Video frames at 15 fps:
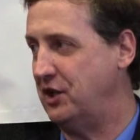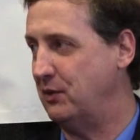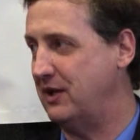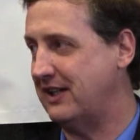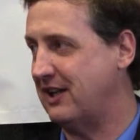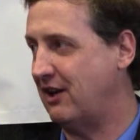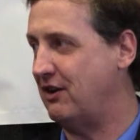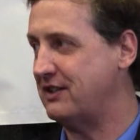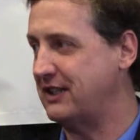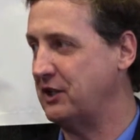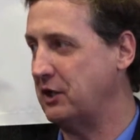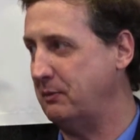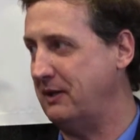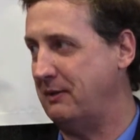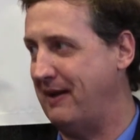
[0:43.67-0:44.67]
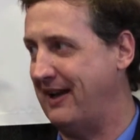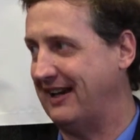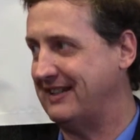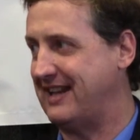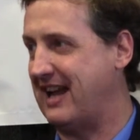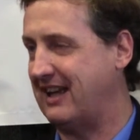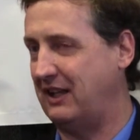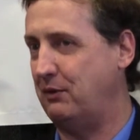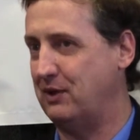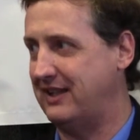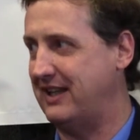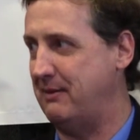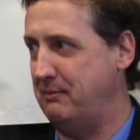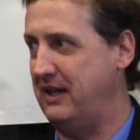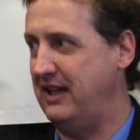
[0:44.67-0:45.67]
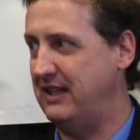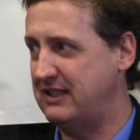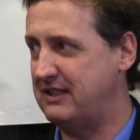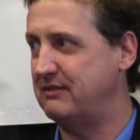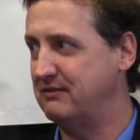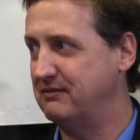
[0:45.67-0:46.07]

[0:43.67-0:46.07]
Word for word: You want to tell us a little bit about exactly what that means?